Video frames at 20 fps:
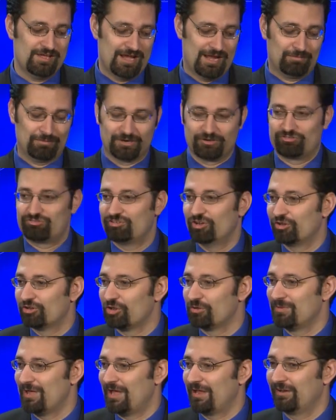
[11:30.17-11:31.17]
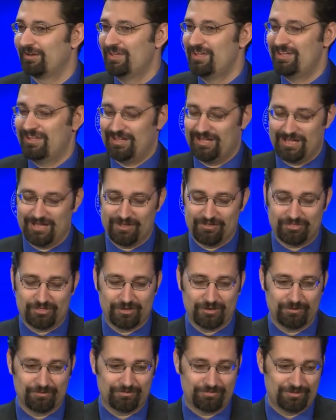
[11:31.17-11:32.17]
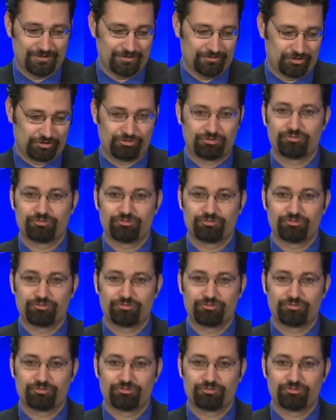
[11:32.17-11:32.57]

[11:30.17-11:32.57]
I want to show them that the